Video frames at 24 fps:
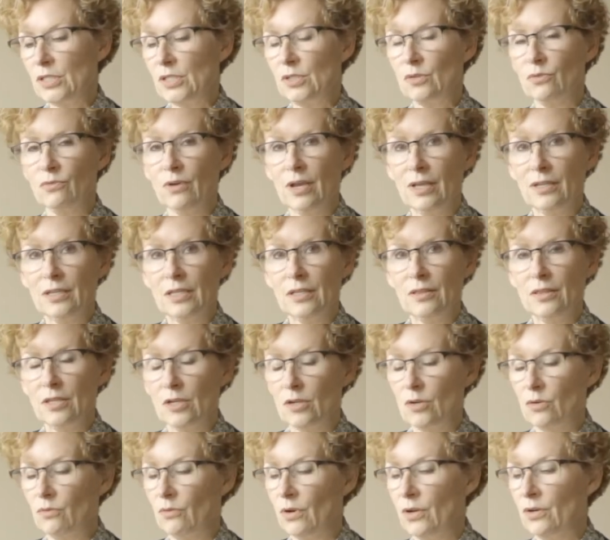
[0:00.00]
surrounding the
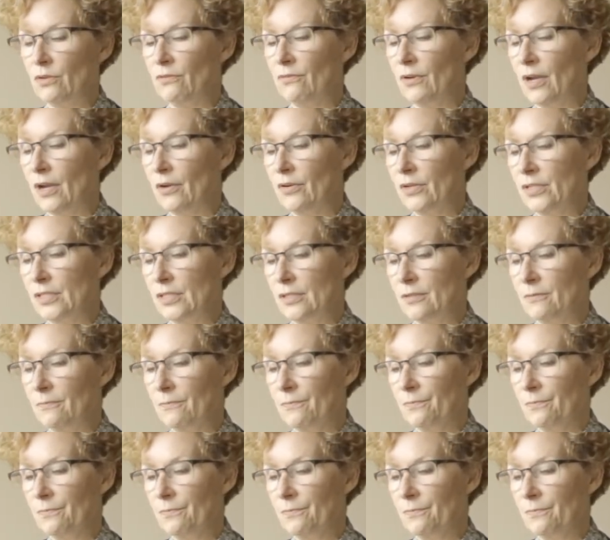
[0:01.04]
coronavirus,